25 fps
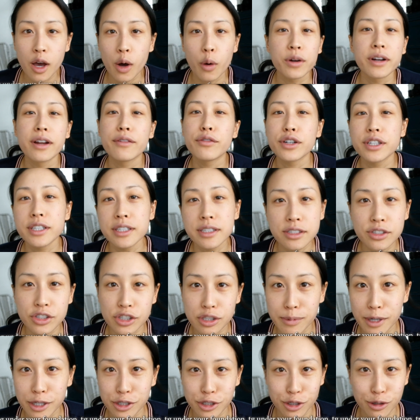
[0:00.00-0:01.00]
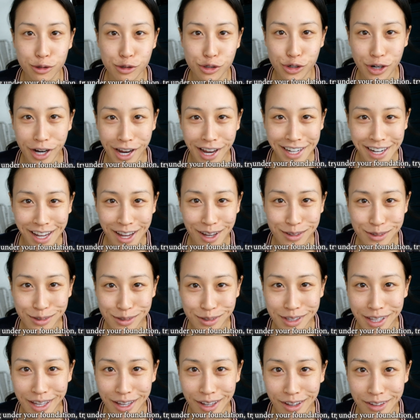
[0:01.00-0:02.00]
Whatever it is, just make sure you try it out
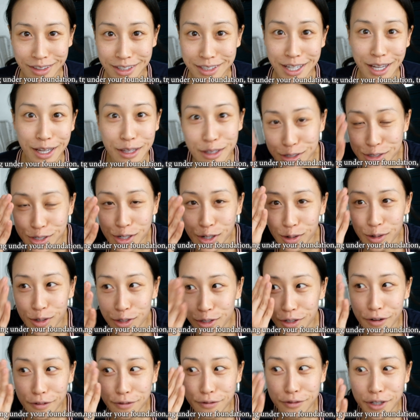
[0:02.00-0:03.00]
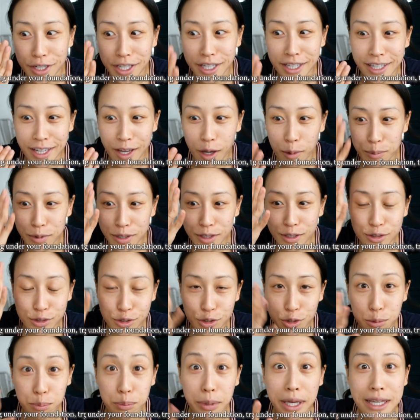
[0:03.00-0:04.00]
so that on the day of the show, you're not freaking out because
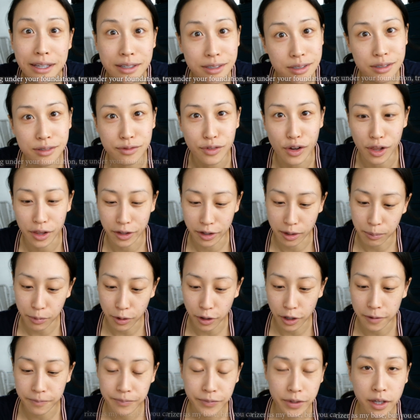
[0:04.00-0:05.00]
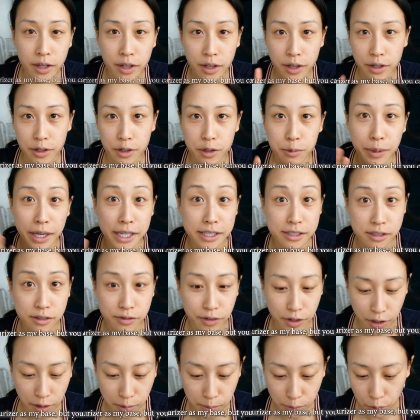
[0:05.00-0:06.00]
your base is falling apart. Your base is
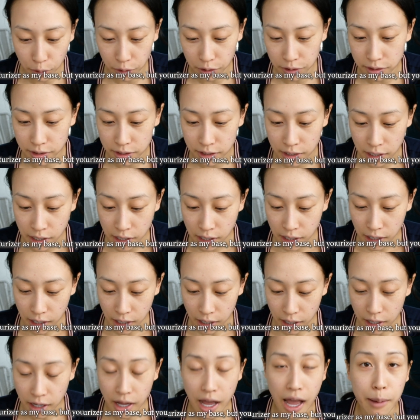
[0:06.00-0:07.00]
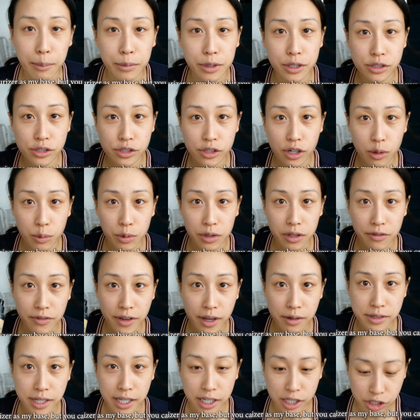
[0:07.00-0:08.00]
very important. I'm gonna start with a
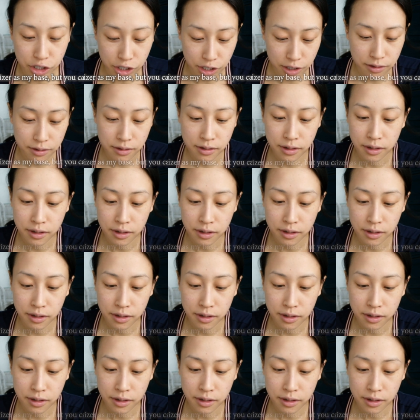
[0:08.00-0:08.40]
foundation.